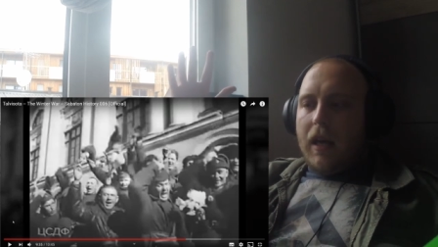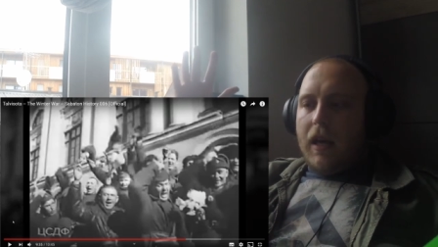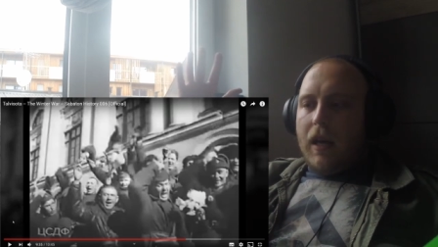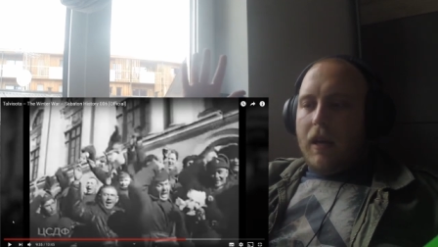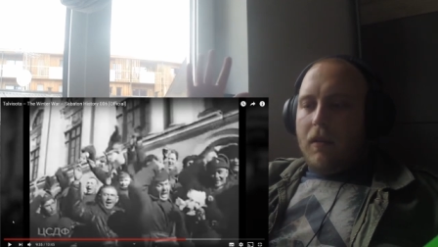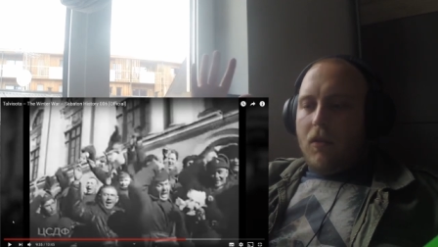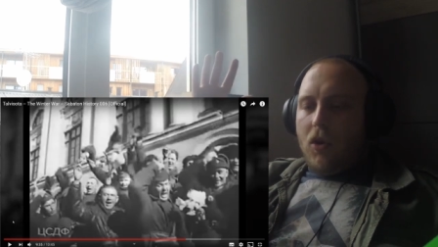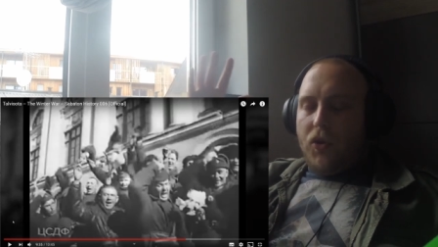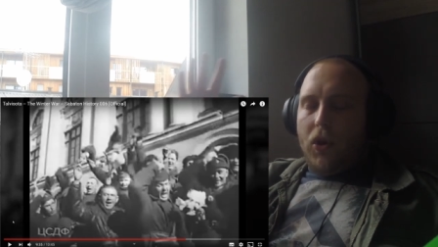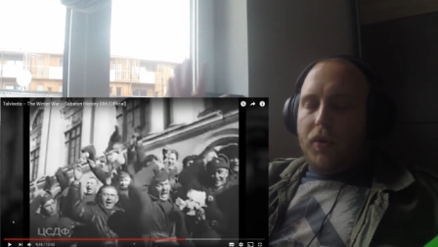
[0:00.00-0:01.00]

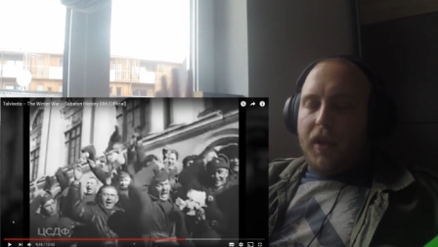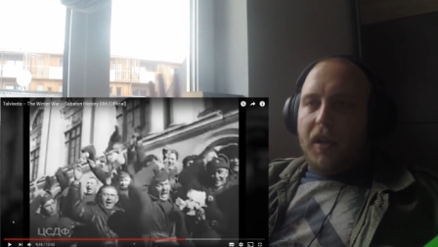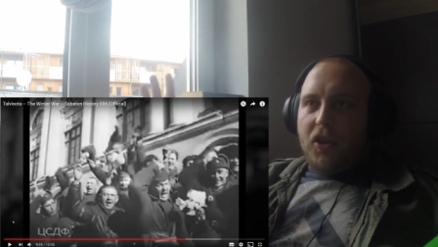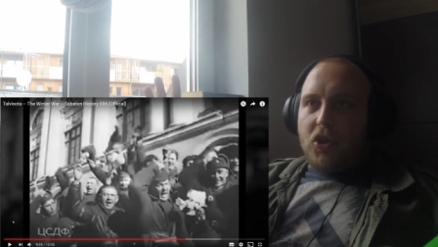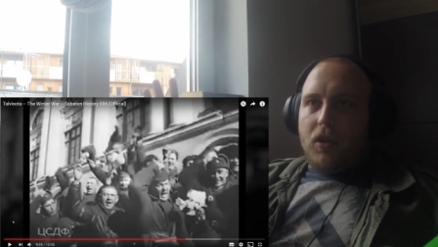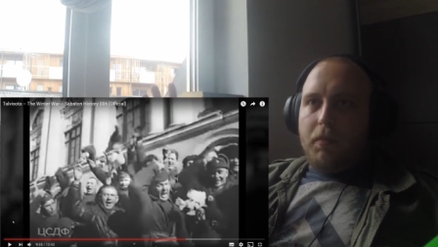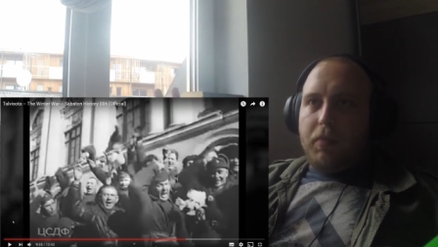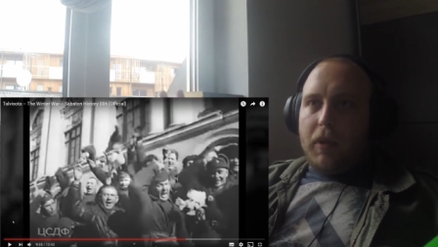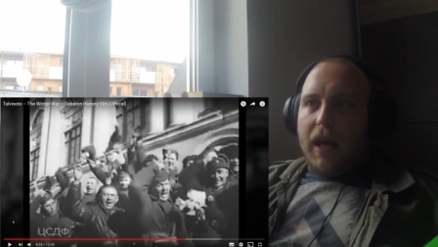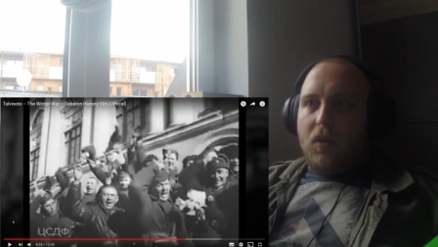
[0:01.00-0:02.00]
Although the initial
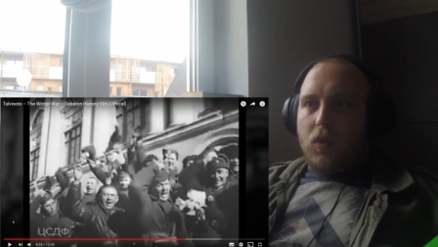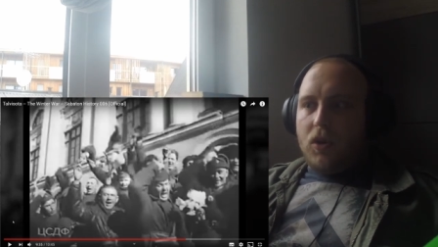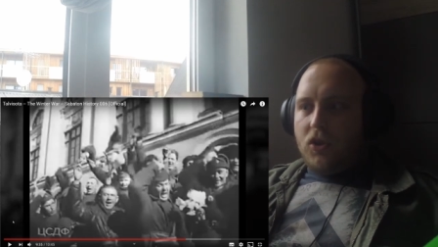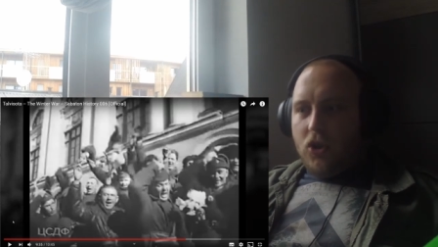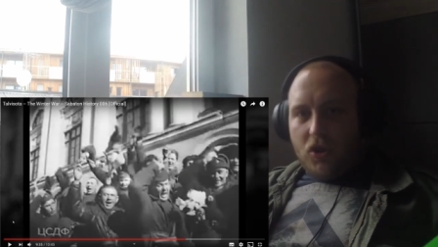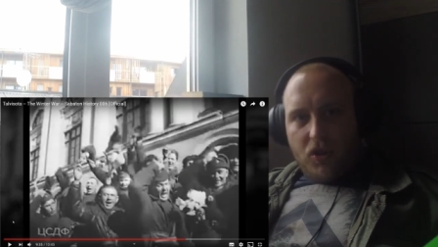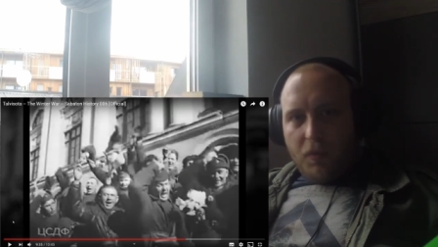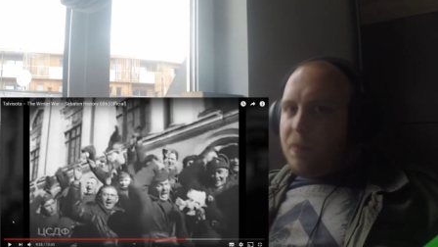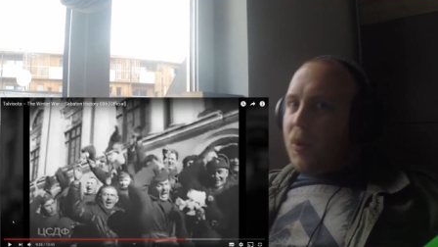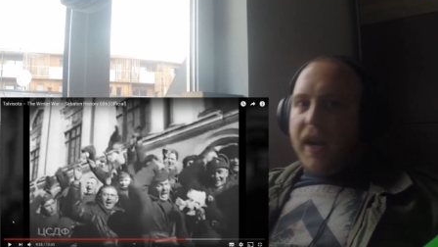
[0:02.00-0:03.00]
plan was just
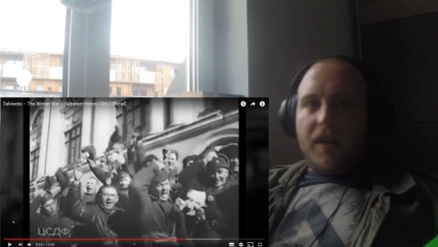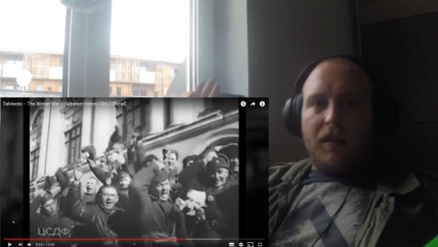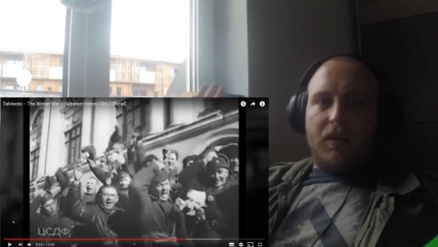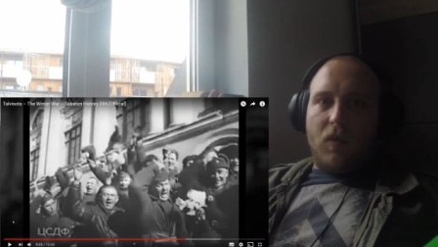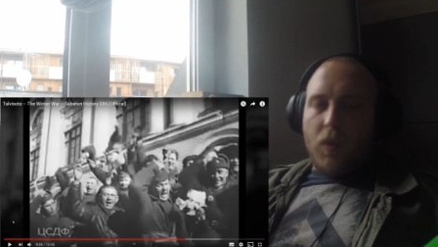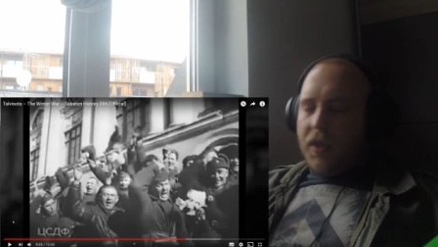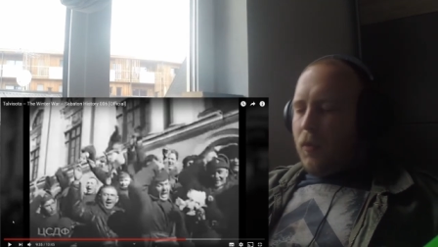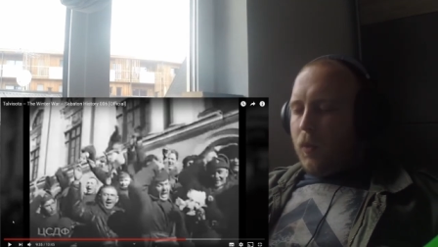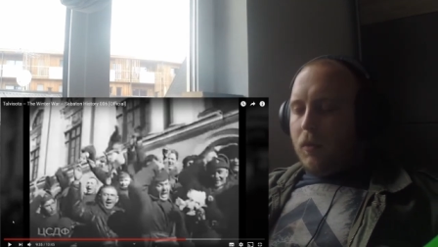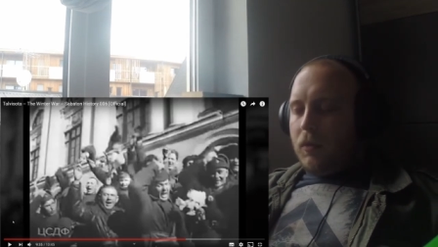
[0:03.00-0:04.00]
to break
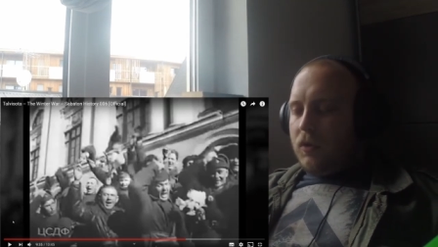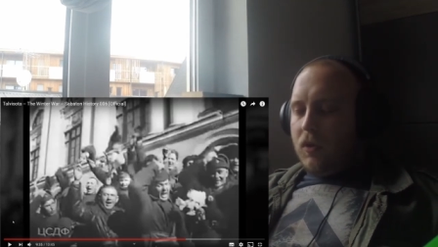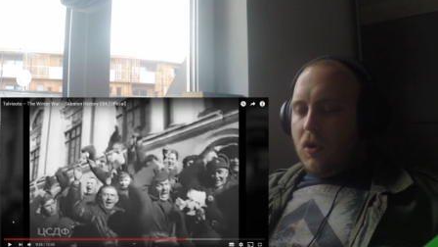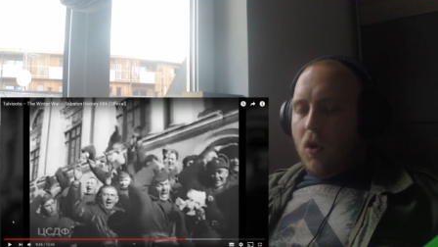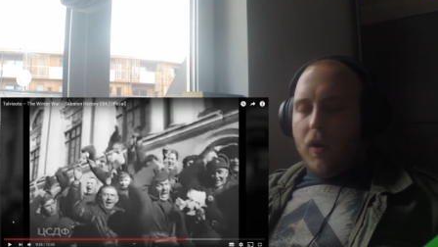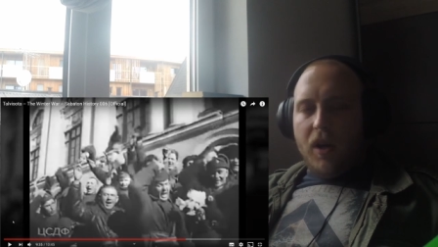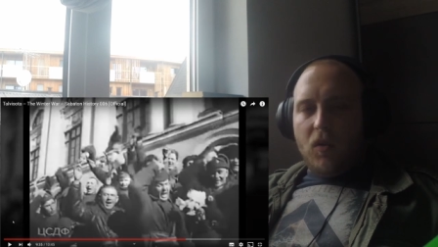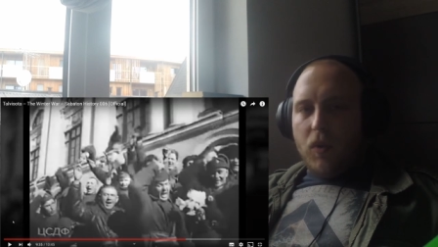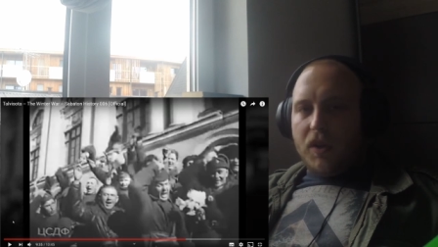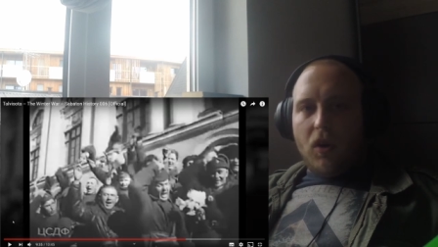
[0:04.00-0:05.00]
with, to go
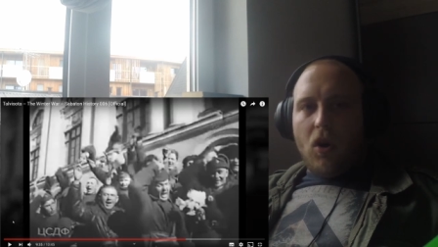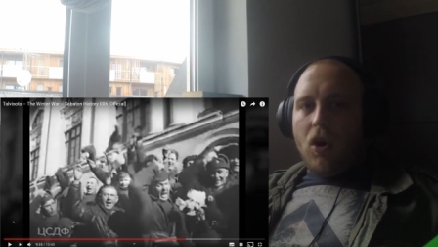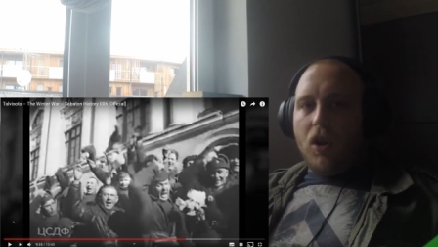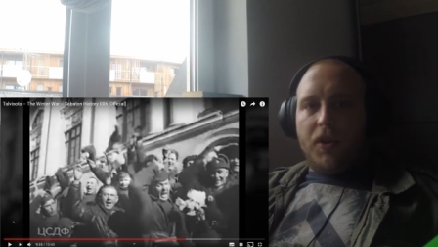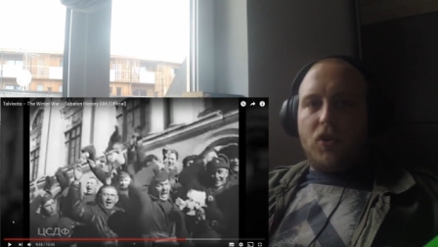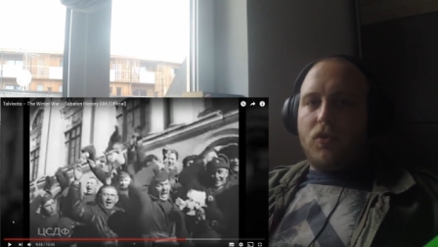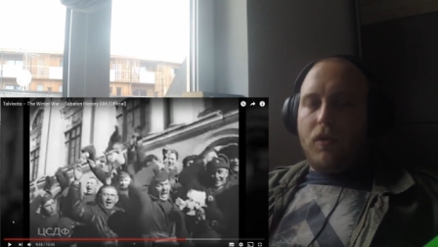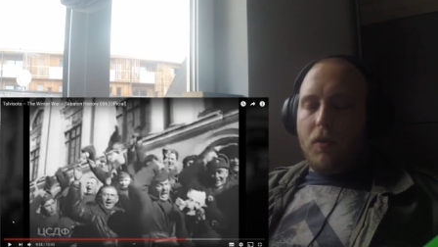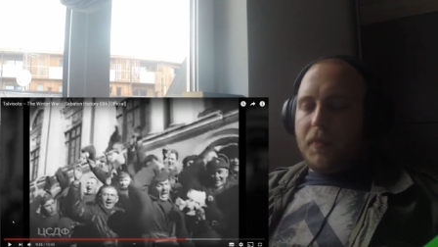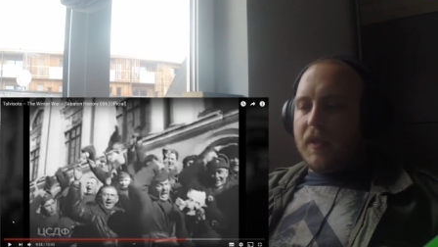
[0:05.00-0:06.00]
in with all the
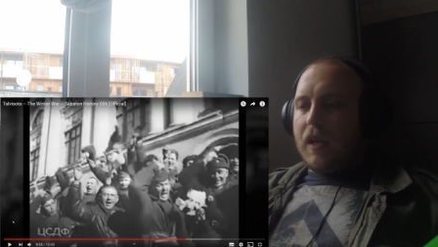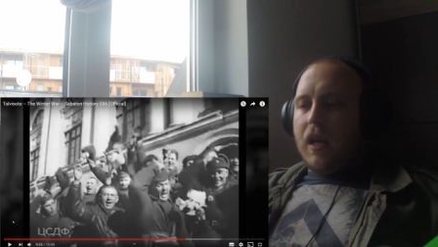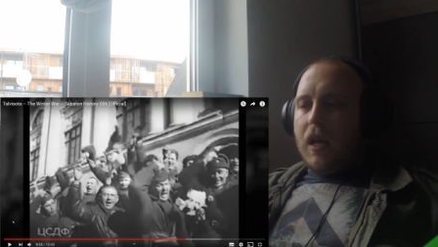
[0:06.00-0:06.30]
troops,